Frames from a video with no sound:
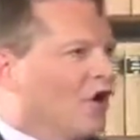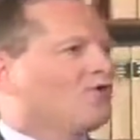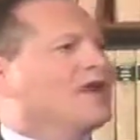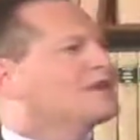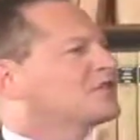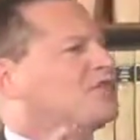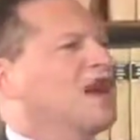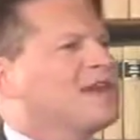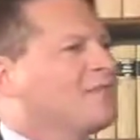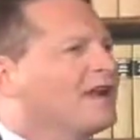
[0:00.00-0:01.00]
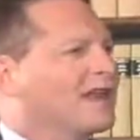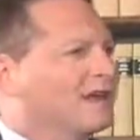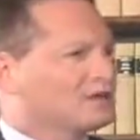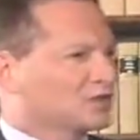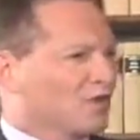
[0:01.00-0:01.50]
Oh yes, find money
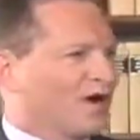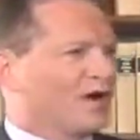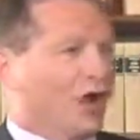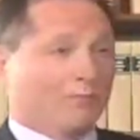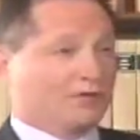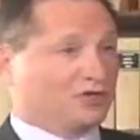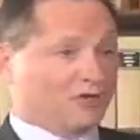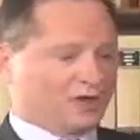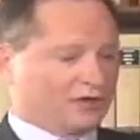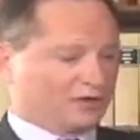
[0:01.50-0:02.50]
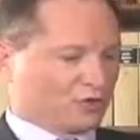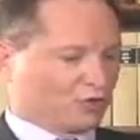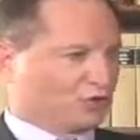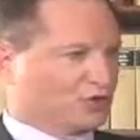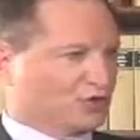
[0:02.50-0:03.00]
elsewhere, but do you want to cut
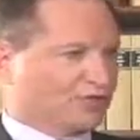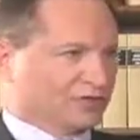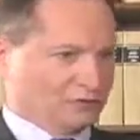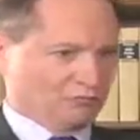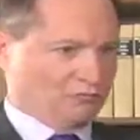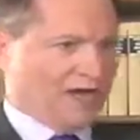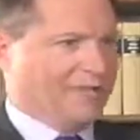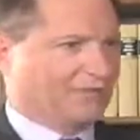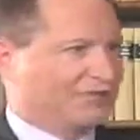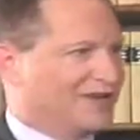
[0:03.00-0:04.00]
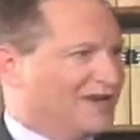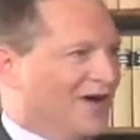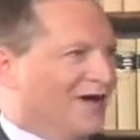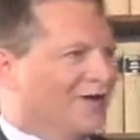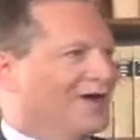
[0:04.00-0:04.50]
social services? 80%
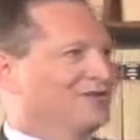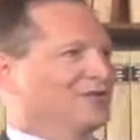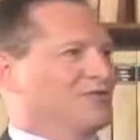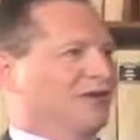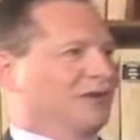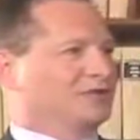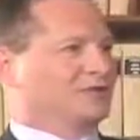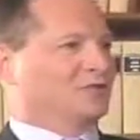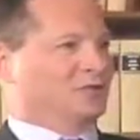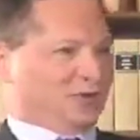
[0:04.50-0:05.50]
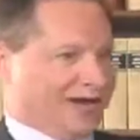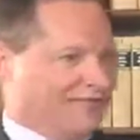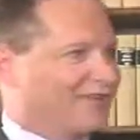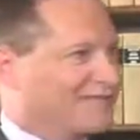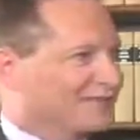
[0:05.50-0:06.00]
no. Do you want to cut schools?
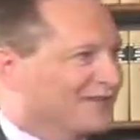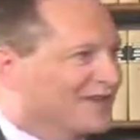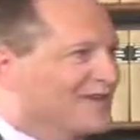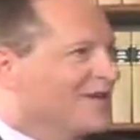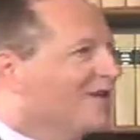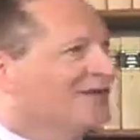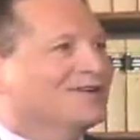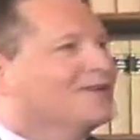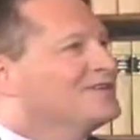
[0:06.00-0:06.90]
85% no.